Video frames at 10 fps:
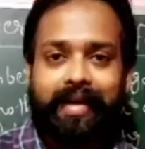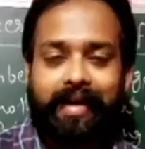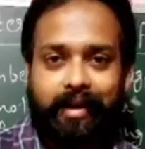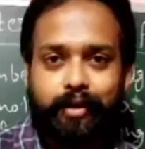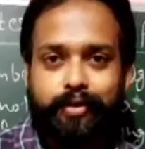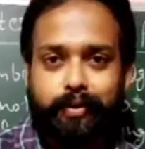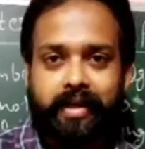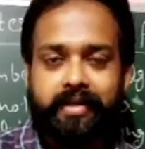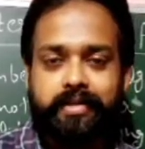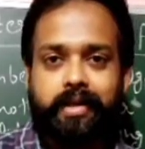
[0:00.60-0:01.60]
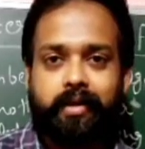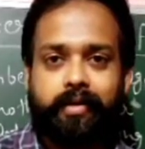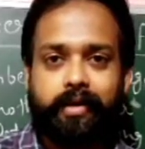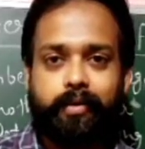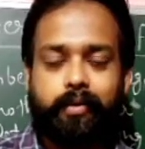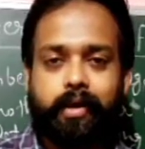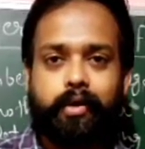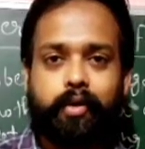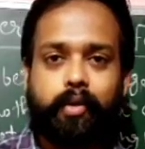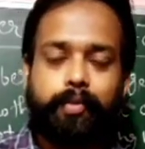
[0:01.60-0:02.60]
Hello students, how are you? I
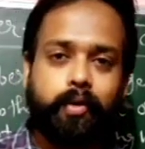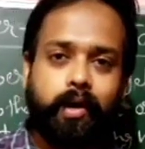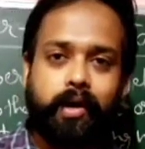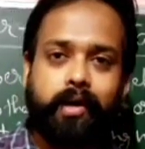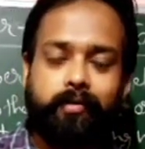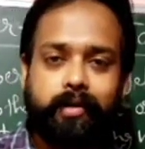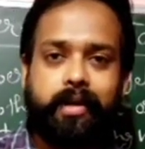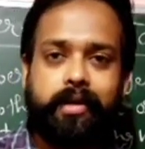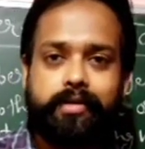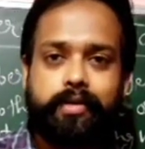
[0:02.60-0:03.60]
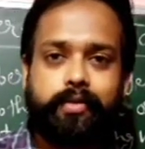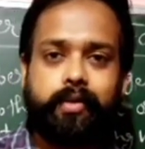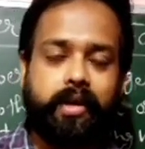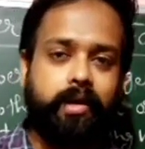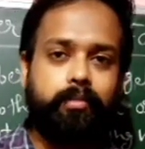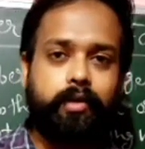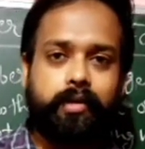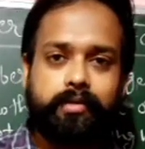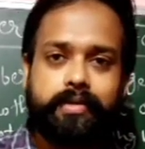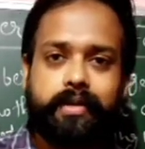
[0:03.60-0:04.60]
hope you all are well. So today I am
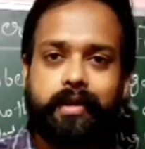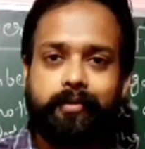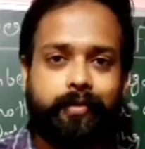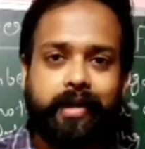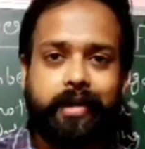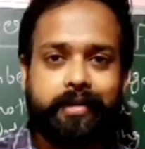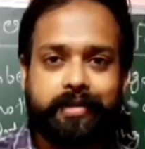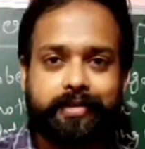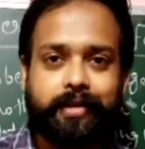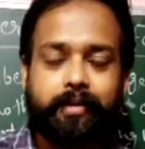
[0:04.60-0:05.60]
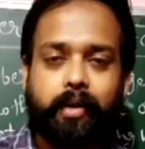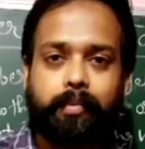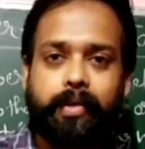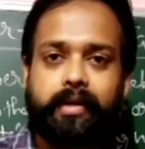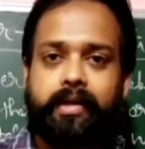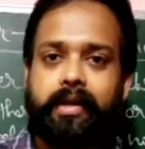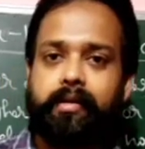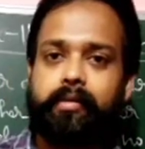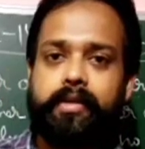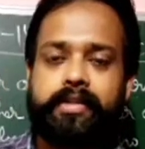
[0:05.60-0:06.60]
going to start a very interesting topic, that
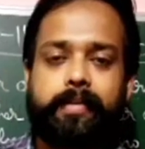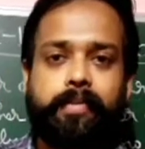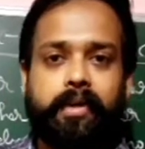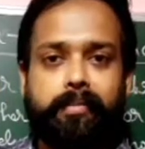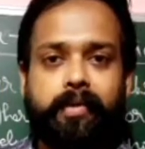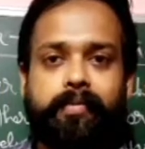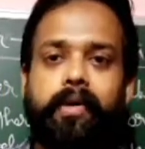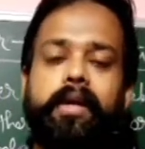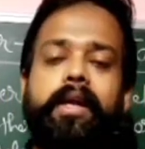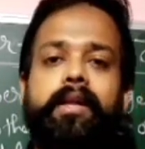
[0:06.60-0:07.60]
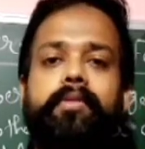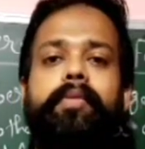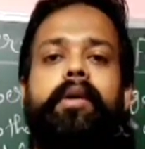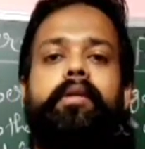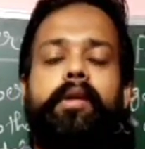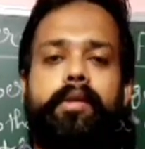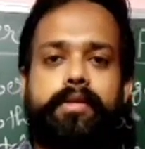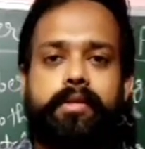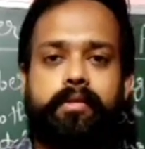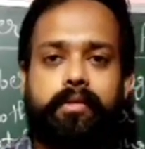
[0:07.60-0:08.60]
is your chapter number 14,
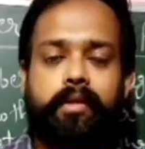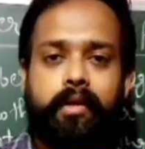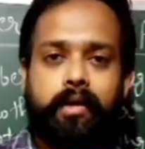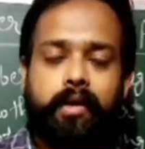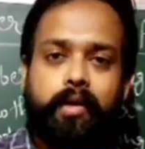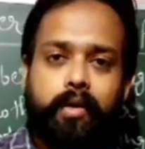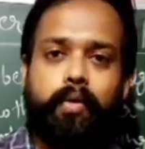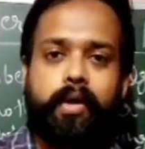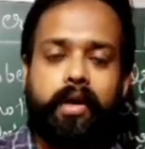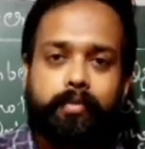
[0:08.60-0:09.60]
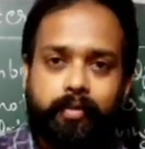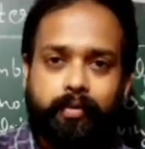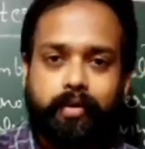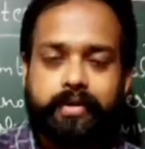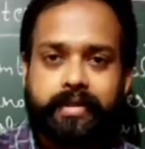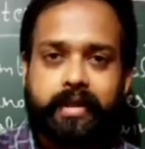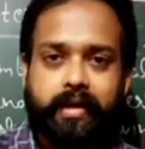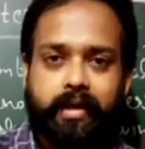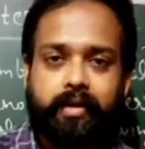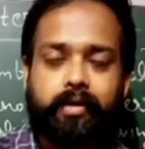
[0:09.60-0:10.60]
factorization. Okay, before
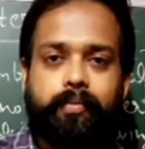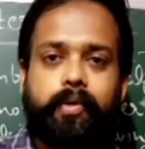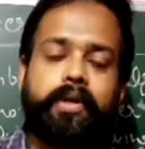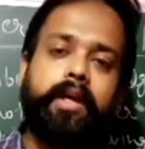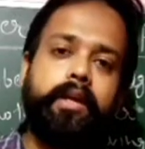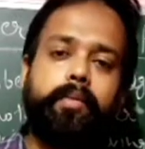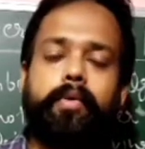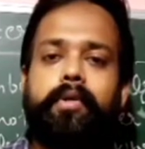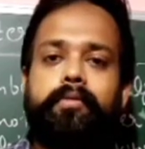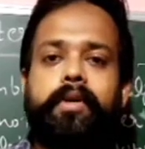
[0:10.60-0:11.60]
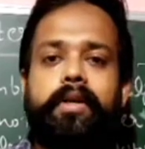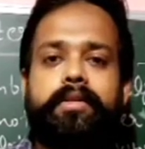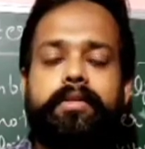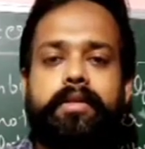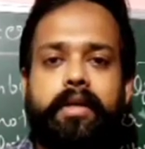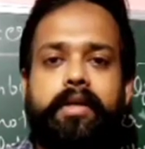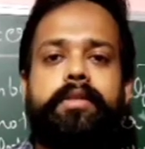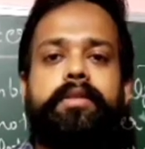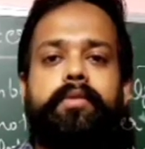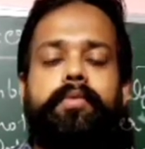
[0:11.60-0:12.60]
starting your 14.1
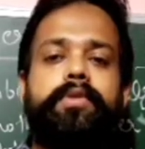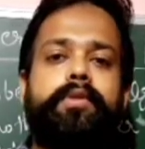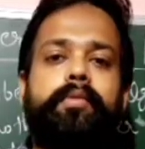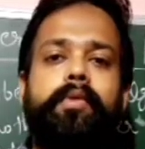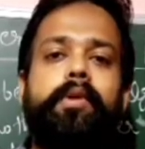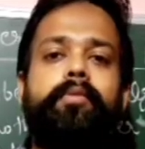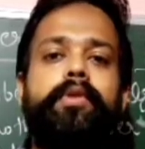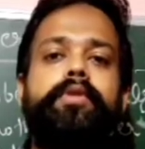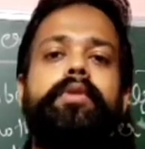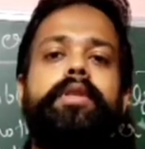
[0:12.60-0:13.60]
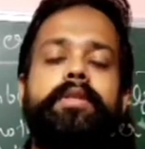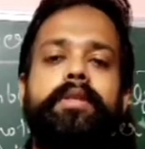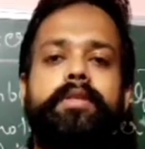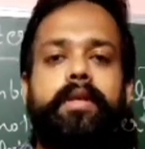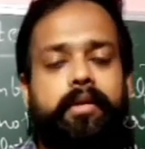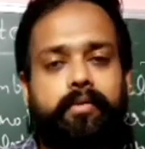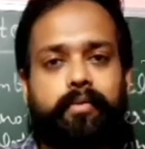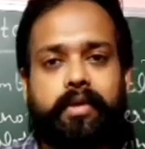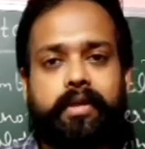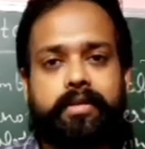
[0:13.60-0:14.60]
exercise, first of all we should discuss that
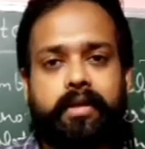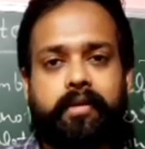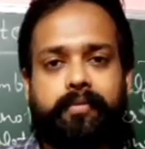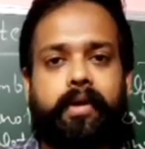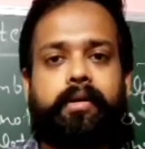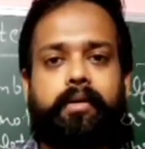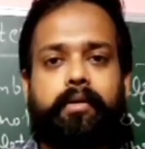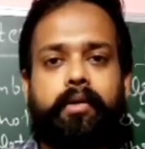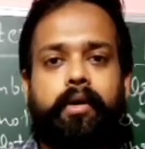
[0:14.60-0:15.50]
what is a factor